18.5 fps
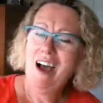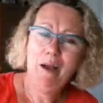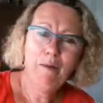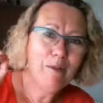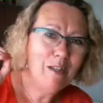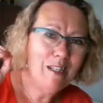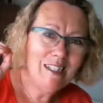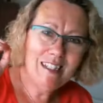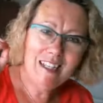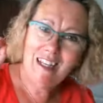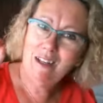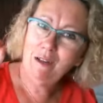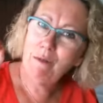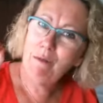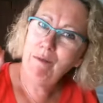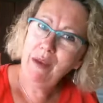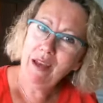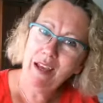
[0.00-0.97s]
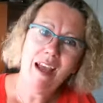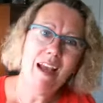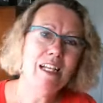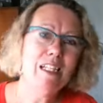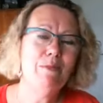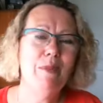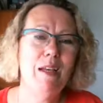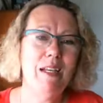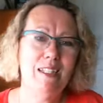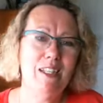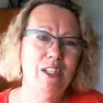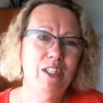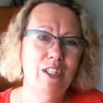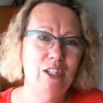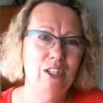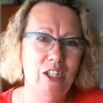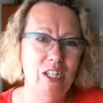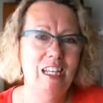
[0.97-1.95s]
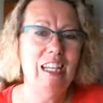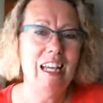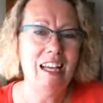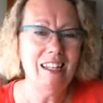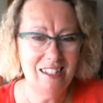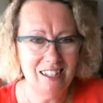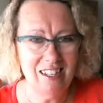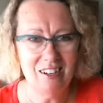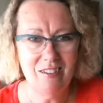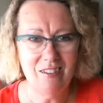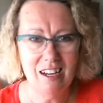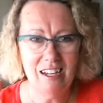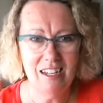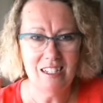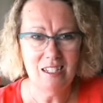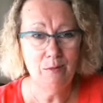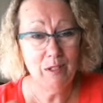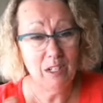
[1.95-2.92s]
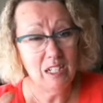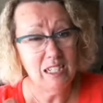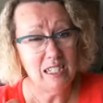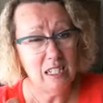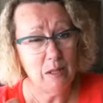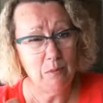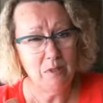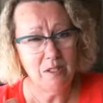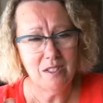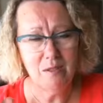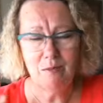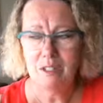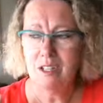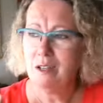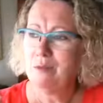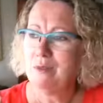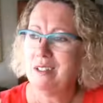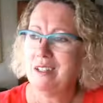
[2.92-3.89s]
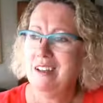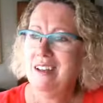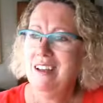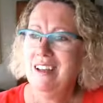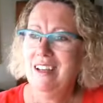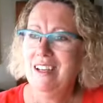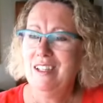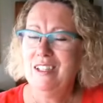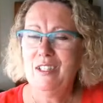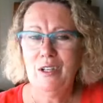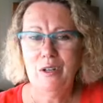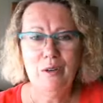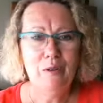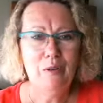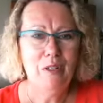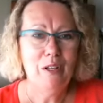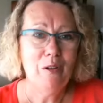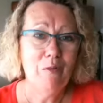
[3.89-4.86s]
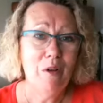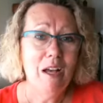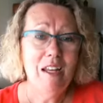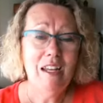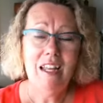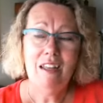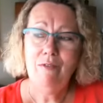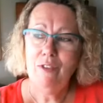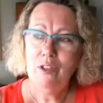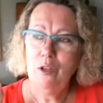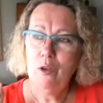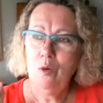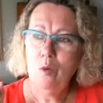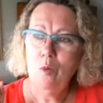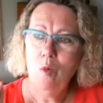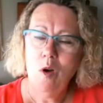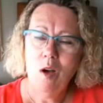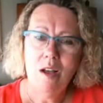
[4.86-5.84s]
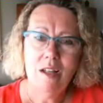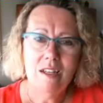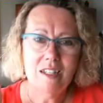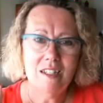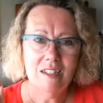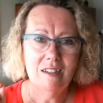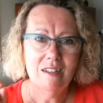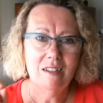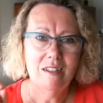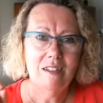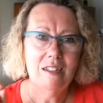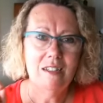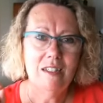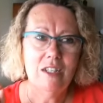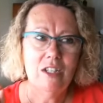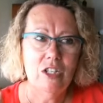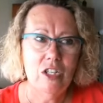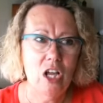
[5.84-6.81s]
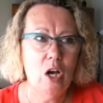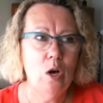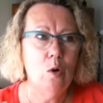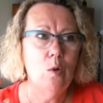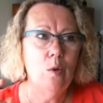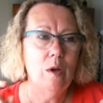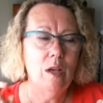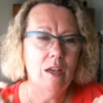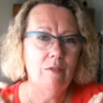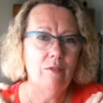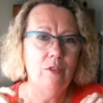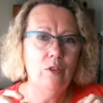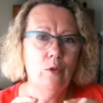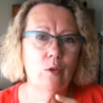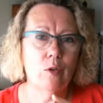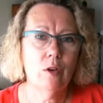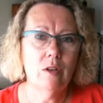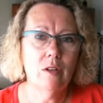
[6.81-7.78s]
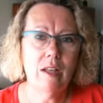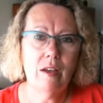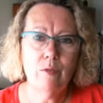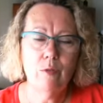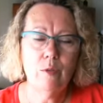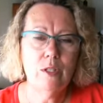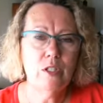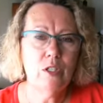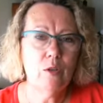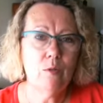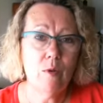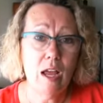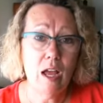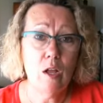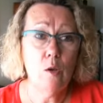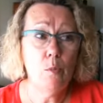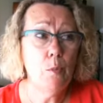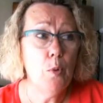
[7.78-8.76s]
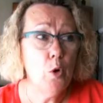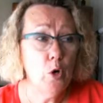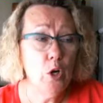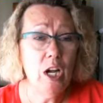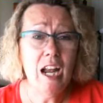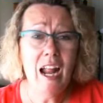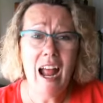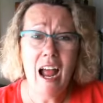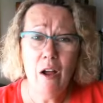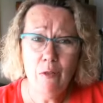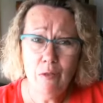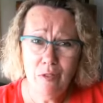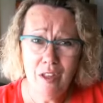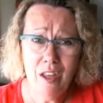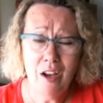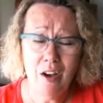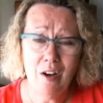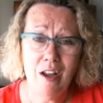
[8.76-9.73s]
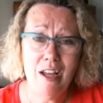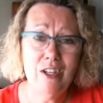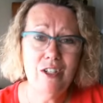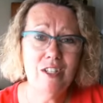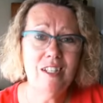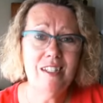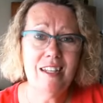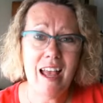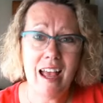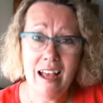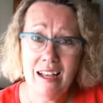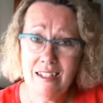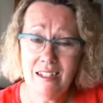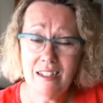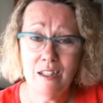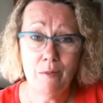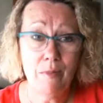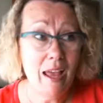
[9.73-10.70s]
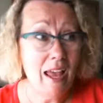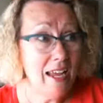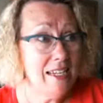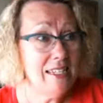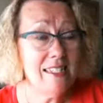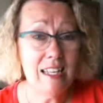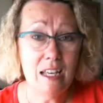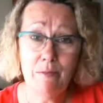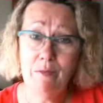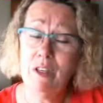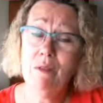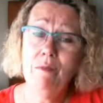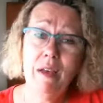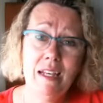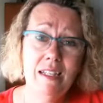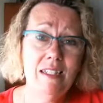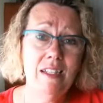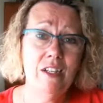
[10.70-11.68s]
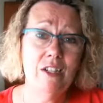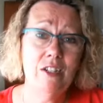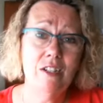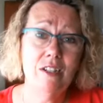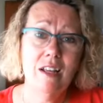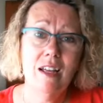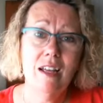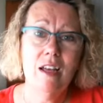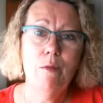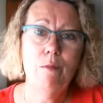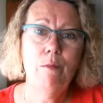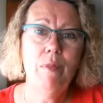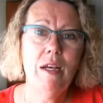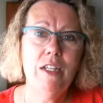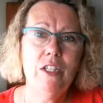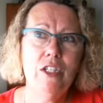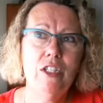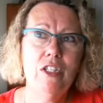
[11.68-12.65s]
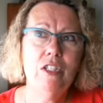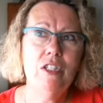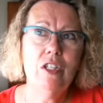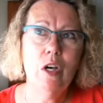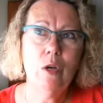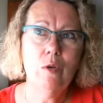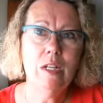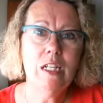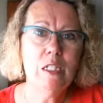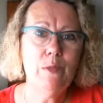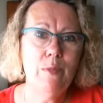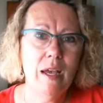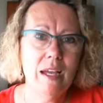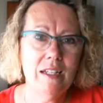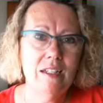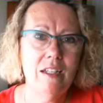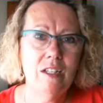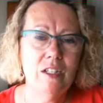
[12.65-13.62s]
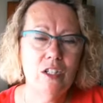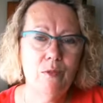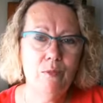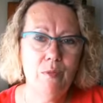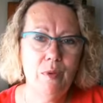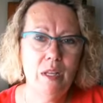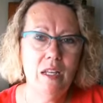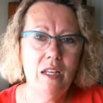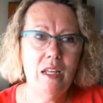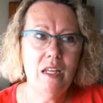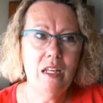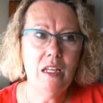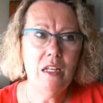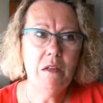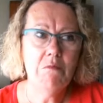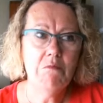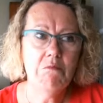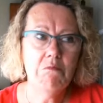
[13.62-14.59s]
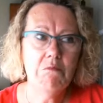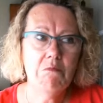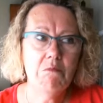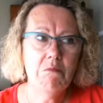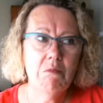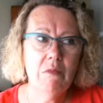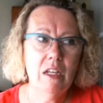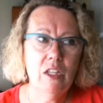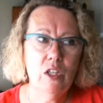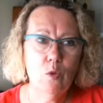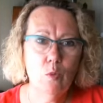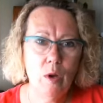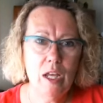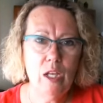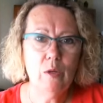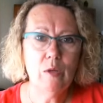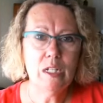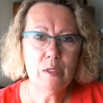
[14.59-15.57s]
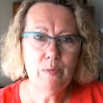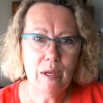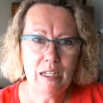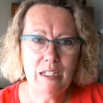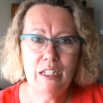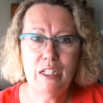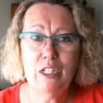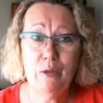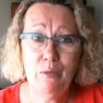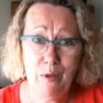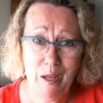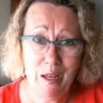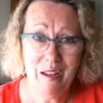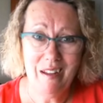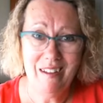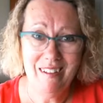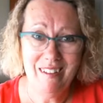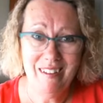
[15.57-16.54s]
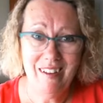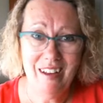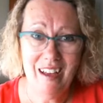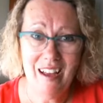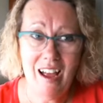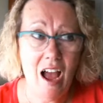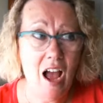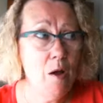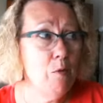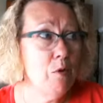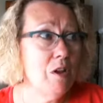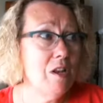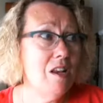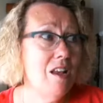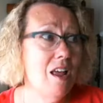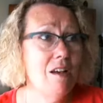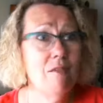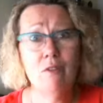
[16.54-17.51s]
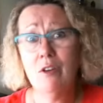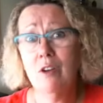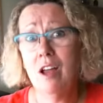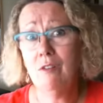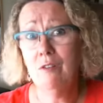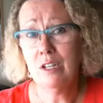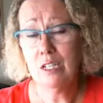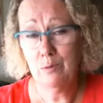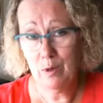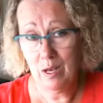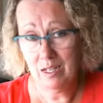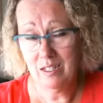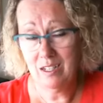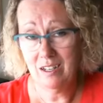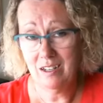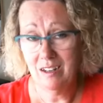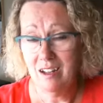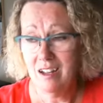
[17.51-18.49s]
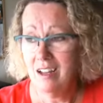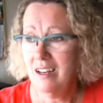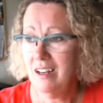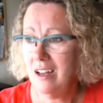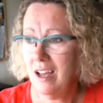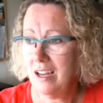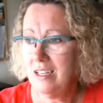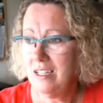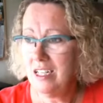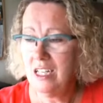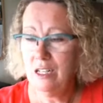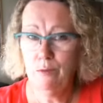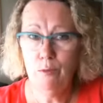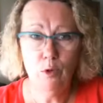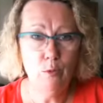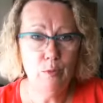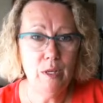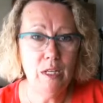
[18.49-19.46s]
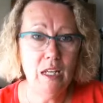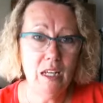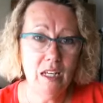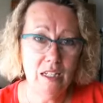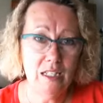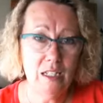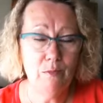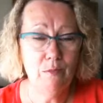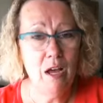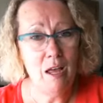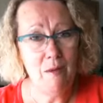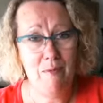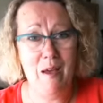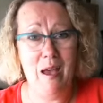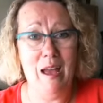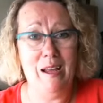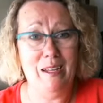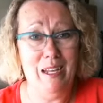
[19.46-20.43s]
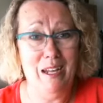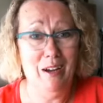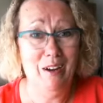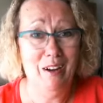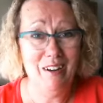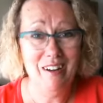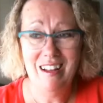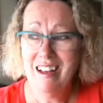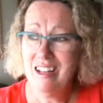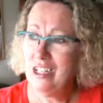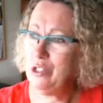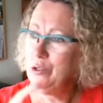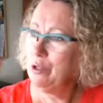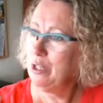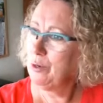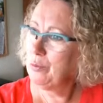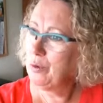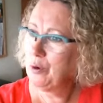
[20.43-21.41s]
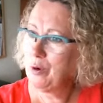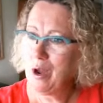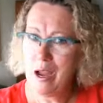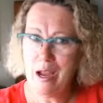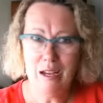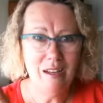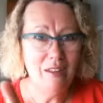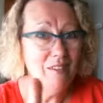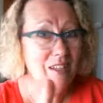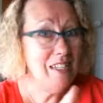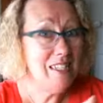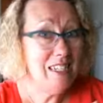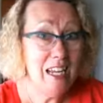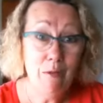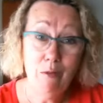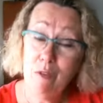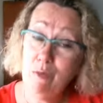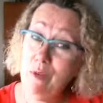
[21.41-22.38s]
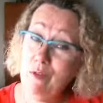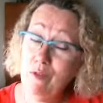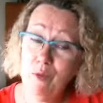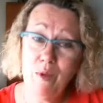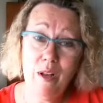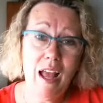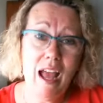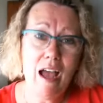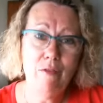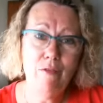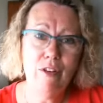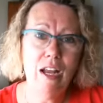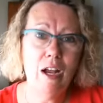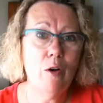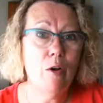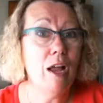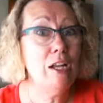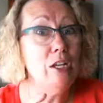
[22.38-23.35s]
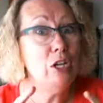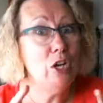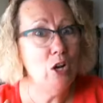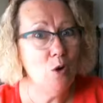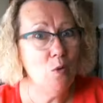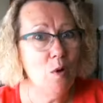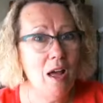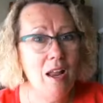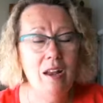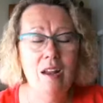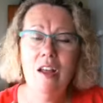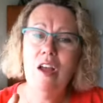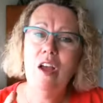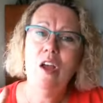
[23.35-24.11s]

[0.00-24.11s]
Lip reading: I'm going to send a big ass message that she gets it, right? Because I'm a little simple sometimes. So you know what? If you want to know if your loved ones are around, put it out there and just ask them, hey, send me a message. But don't expect it to be in the way you expect it to be. Okay, I would never have expected 19 pooping geese in my backyard doing a parade. And they stayed with me for about a half an hour. And you know what?